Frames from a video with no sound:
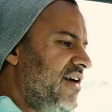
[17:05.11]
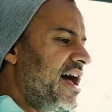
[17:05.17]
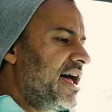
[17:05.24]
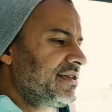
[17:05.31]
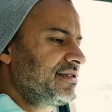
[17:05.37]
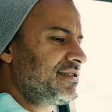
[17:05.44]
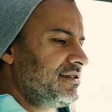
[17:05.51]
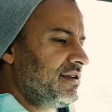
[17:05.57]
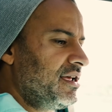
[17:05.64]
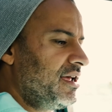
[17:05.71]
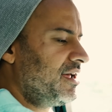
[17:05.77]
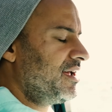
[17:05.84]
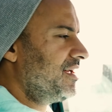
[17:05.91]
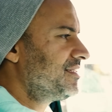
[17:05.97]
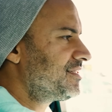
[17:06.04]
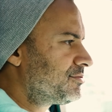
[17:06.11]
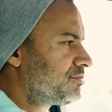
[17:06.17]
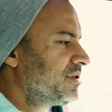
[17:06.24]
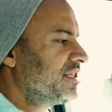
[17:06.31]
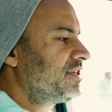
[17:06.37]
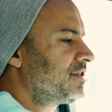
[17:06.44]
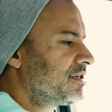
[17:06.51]
fast. This is a
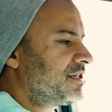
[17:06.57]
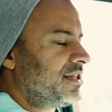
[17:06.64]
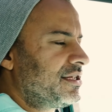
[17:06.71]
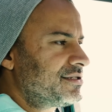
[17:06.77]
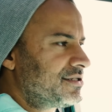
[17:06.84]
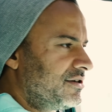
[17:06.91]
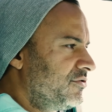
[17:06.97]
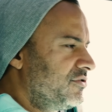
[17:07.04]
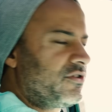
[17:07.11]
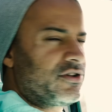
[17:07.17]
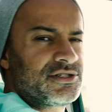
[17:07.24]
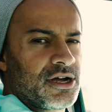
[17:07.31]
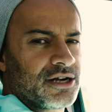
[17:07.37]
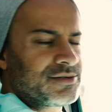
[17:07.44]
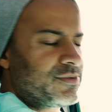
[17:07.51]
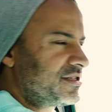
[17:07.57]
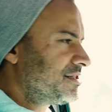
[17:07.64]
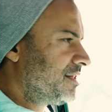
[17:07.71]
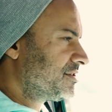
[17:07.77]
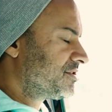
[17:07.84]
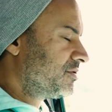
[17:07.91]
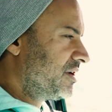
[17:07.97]
really good cluster. We've always talked about this
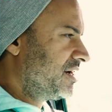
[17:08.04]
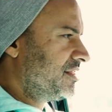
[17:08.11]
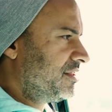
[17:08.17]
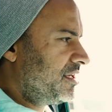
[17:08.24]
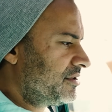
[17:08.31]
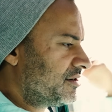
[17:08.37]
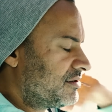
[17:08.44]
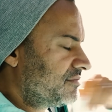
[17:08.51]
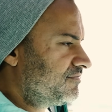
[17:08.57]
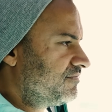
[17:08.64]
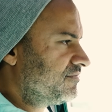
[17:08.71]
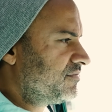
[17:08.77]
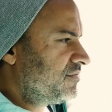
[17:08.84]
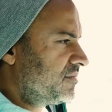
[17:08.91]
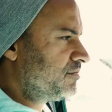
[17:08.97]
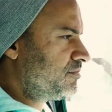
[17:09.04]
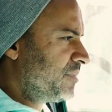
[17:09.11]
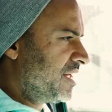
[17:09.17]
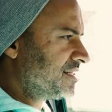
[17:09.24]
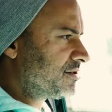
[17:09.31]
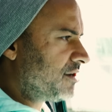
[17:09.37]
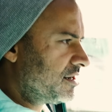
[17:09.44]
cluster already in the other
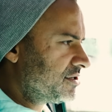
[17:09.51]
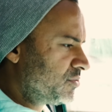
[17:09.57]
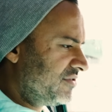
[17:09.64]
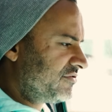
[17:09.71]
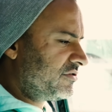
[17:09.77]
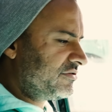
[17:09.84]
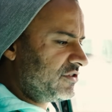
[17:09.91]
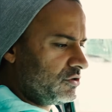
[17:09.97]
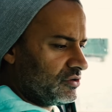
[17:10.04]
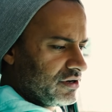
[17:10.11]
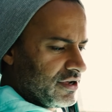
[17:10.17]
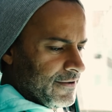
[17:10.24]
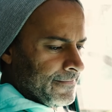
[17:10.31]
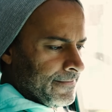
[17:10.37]
Benz cars we've reviewed.